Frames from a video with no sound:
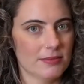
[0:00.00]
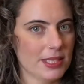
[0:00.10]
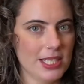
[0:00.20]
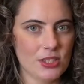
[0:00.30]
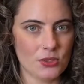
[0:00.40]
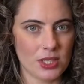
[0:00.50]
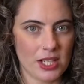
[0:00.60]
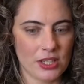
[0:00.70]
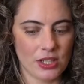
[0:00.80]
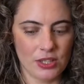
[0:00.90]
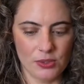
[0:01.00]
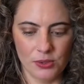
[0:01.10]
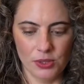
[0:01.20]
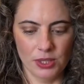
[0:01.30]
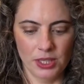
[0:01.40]
tea strainer
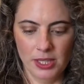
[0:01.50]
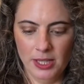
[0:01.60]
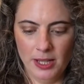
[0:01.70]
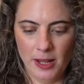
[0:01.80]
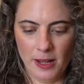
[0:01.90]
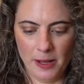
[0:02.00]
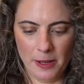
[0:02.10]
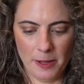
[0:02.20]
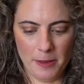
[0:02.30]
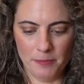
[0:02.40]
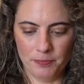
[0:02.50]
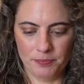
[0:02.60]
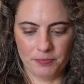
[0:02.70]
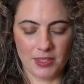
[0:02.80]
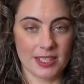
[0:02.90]
or
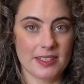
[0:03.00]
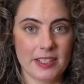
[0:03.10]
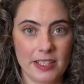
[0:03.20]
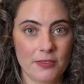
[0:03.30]
a sieve.